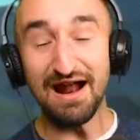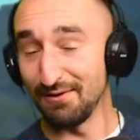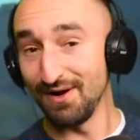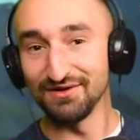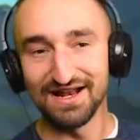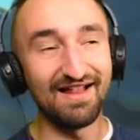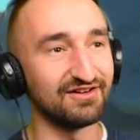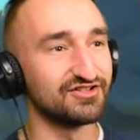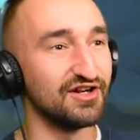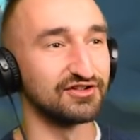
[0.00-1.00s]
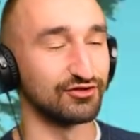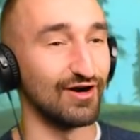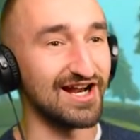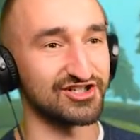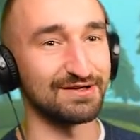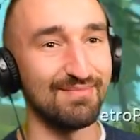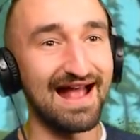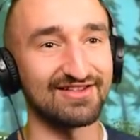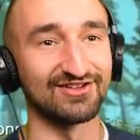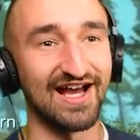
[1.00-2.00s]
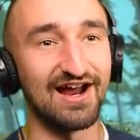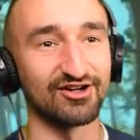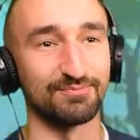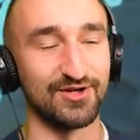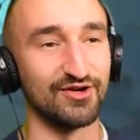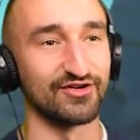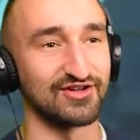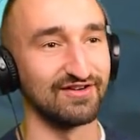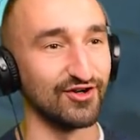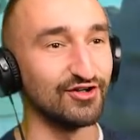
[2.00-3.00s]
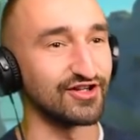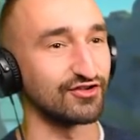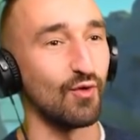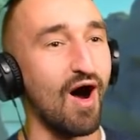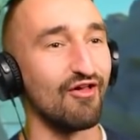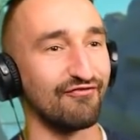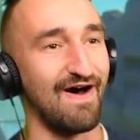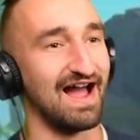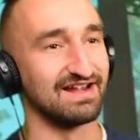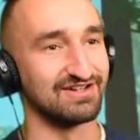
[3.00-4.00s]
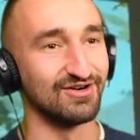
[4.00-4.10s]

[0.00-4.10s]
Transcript: right. Well, now that you're done crashing Matt's entire computer, Steve, you're disqualified.